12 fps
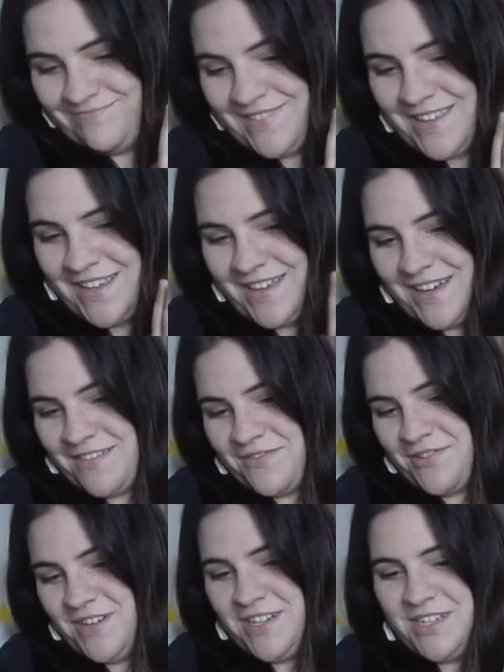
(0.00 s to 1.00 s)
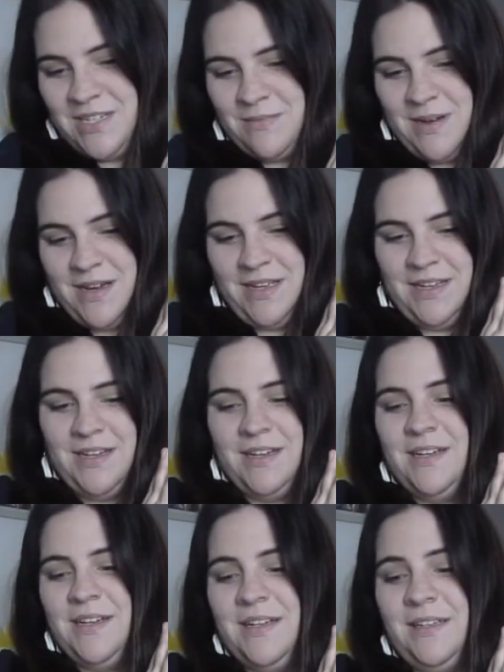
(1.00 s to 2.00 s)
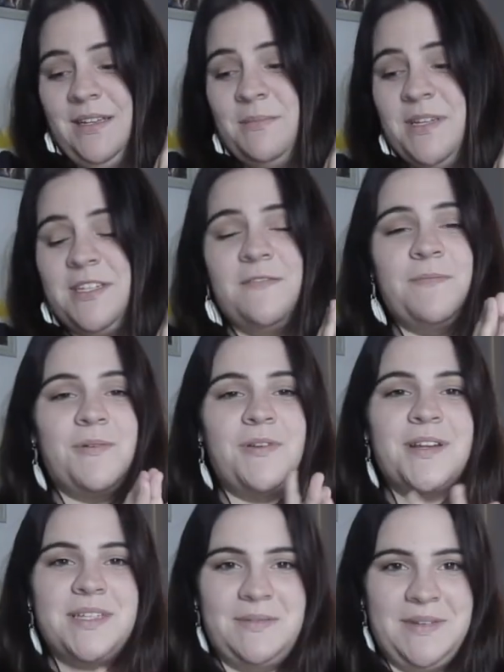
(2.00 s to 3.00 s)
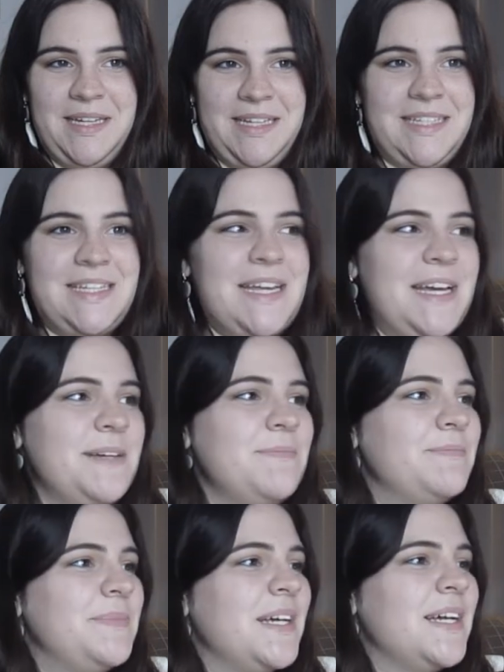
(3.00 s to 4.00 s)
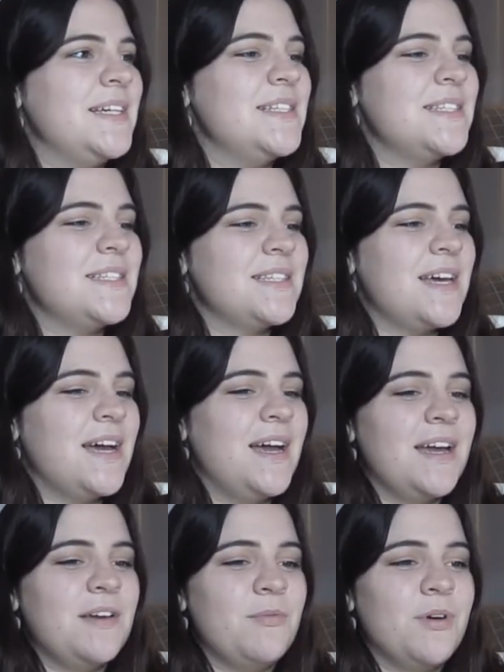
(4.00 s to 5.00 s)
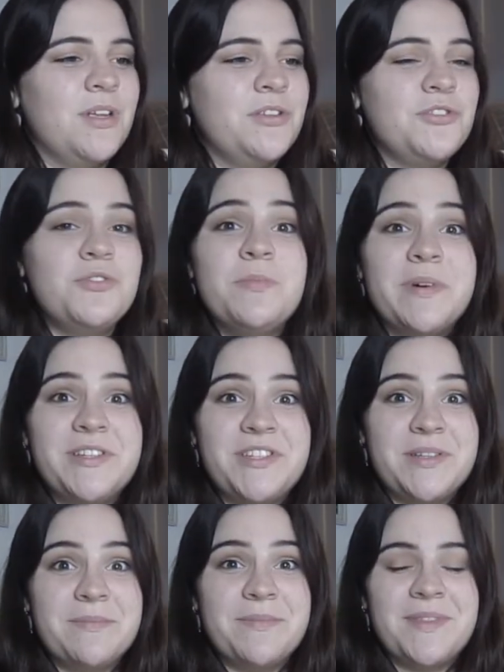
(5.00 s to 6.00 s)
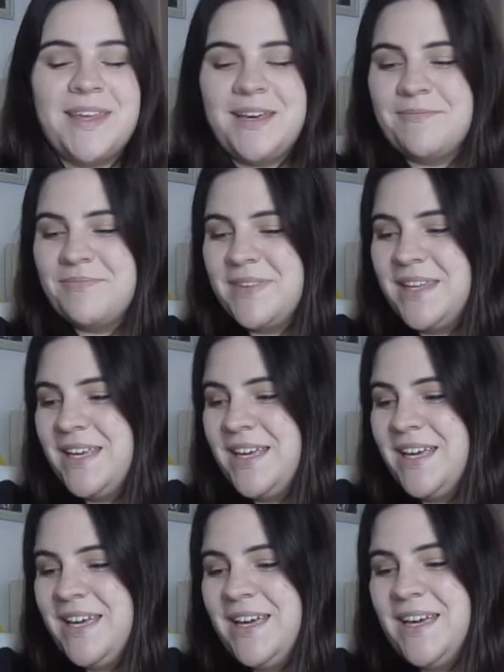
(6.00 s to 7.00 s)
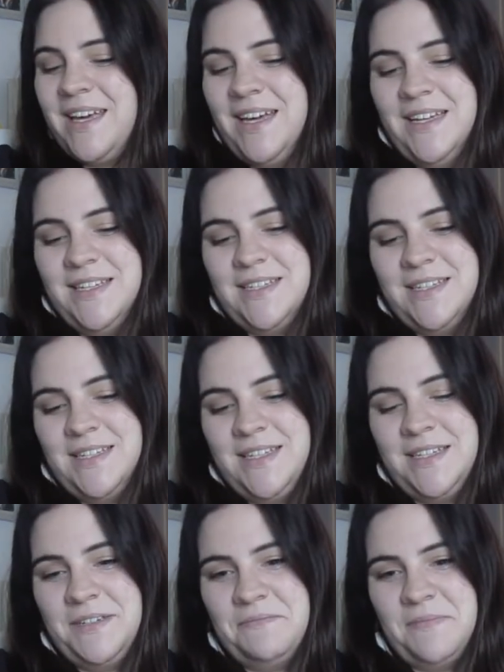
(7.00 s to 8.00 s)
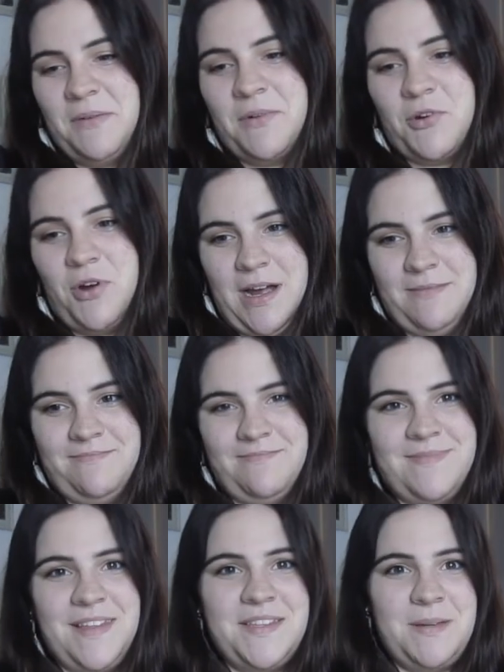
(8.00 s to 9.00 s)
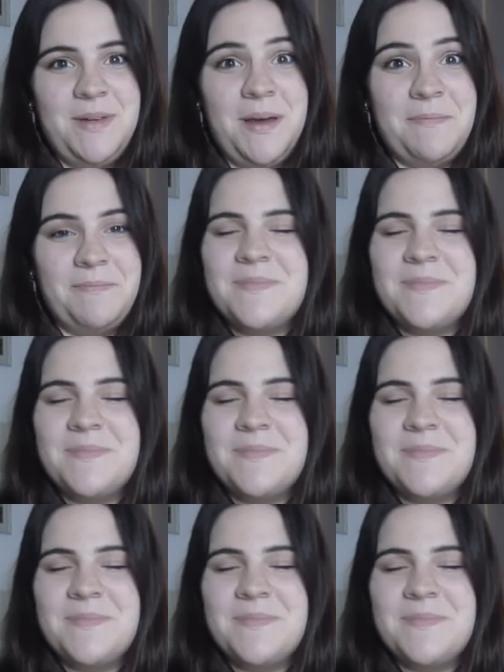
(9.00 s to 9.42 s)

I think I have reached my limit of productivity today because I want to punch something and I want to cry at the same time.